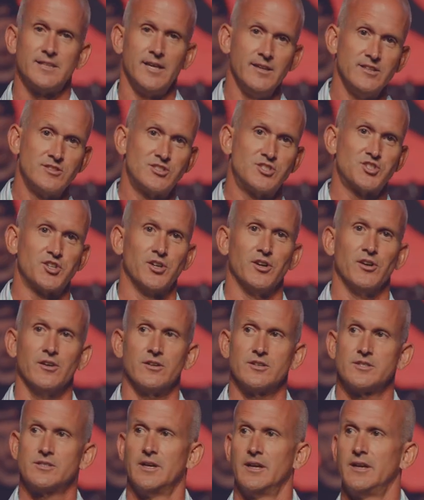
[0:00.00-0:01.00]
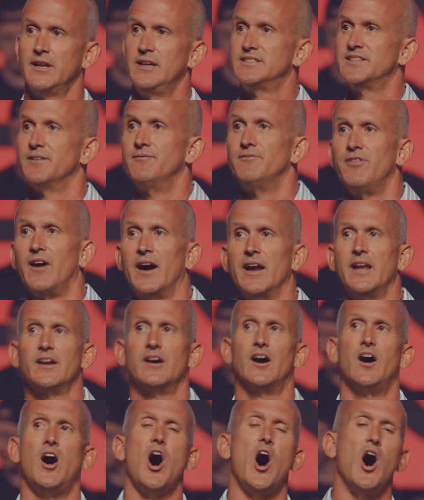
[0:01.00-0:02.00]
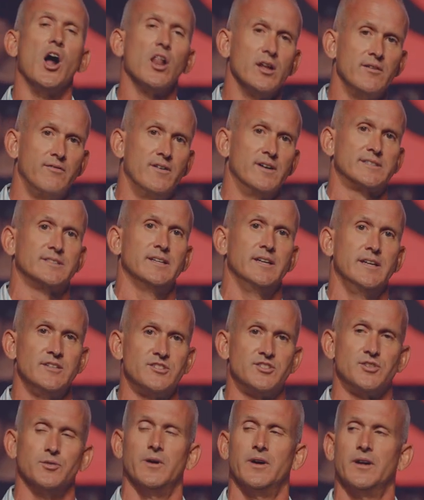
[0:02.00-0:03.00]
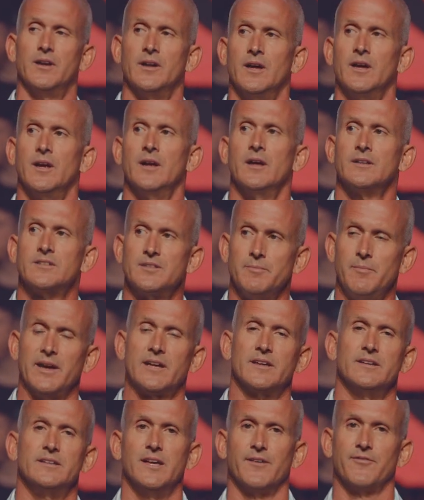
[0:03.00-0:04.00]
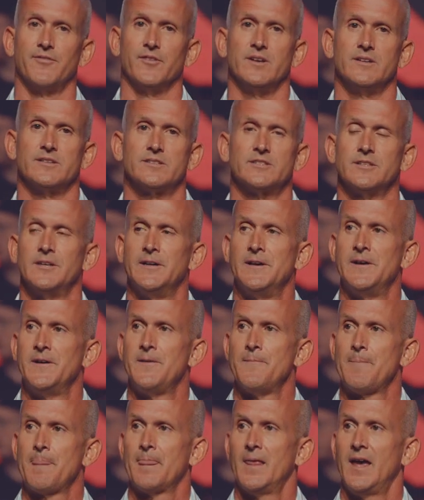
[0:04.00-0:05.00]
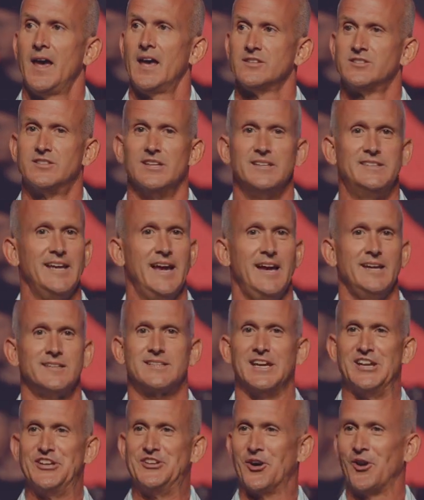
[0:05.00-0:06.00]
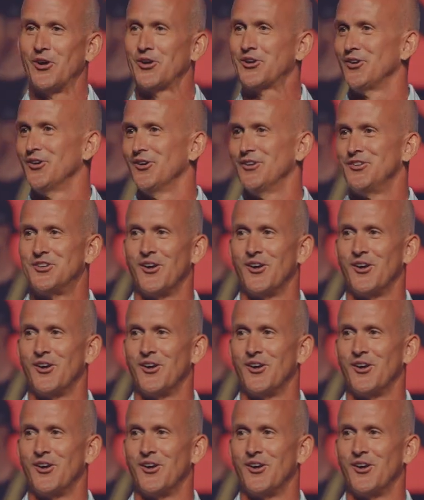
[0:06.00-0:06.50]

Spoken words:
his church, and he's inviting all of us into it to make a difference. As the days get darker and